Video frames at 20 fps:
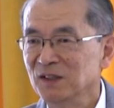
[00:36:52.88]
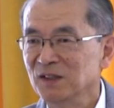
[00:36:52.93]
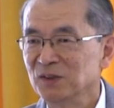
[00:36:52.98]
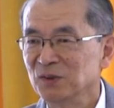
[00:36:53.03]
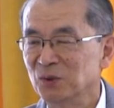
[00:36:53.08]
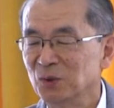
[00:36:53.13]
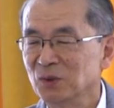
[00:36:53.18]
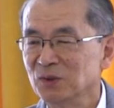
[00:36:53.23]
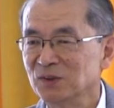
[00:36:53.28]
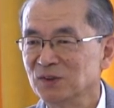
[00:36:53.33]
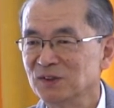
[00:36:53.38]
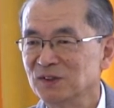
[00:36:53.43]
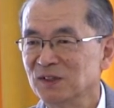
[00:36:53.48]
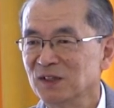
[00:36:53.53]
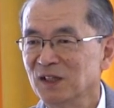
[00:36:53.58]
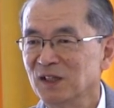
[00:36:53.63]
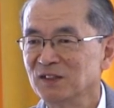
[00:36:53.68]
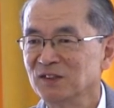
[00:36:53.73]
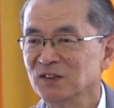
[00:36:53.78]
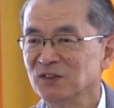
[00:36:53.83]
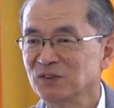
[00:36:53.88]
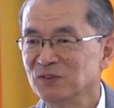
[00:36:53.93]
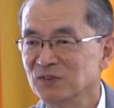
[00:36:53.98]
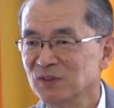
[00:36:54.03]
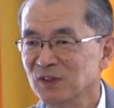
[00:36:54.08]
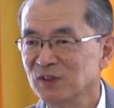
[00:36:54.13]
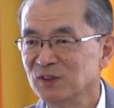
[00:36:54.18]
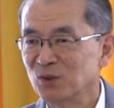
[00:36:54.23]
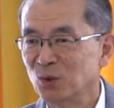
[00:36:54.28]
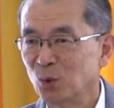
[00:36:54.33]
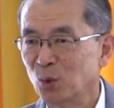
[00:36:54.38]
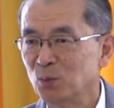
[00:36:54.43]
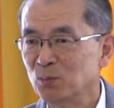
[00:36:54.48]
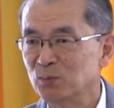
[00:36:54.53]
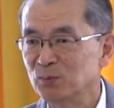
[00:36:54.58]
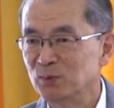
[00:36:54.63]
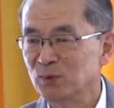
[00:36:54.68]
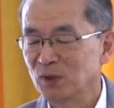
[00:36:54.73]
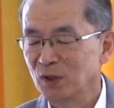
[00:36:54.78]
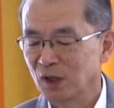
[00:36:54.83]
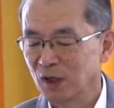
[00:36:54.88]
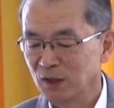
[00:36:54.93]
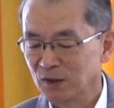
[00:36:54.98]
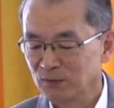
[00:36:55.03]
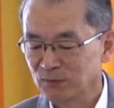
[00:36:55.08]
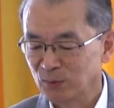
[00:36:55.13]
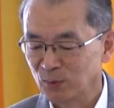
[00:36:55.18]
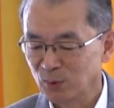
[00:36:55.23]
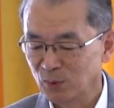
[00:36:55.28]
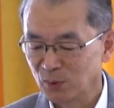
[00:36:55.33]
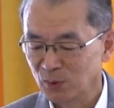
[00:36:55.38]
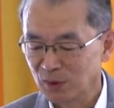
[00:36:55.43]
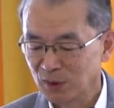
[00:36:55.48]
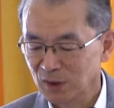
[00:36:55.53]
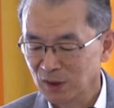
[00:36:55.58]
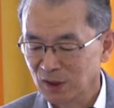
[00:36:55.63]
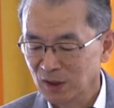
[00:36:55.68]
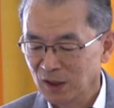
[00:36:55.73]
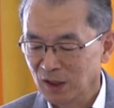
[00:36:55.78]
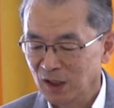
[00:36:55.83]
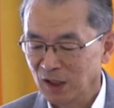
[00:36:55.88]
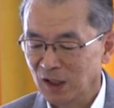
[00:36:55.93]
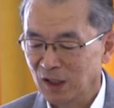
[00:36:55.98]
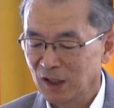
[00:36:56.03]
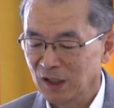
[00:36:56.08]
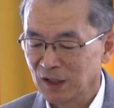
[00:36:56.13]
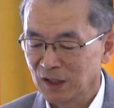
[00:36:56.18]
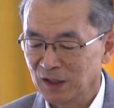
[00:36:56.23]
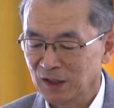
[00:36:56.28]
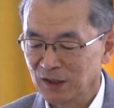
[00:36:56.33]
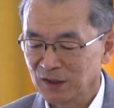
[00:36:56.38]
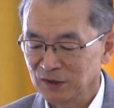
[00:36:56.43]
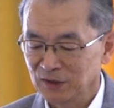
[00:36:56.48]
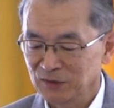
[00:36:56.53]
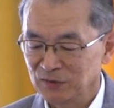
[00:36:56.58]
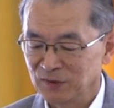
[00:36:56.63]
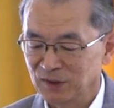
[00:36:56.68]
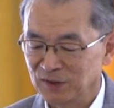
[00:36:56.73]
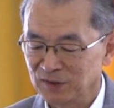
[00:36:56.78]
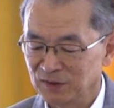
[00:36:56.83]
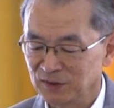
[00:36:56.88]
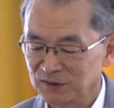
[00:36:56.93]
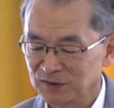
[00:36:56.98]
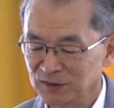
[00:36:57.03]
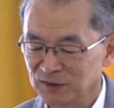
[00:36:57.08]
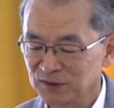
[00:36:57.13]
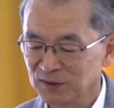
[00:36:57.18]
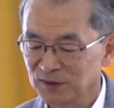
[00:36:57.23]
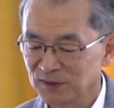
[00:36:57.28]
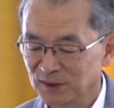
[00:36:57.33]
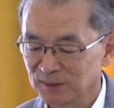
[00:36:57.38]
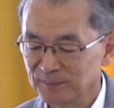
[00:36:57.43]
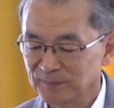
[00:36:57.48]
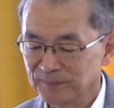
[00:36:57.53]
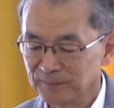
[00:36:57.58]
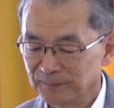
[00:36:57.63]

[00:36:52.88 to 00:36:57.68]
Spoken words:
God has a great hope for United Kingdom.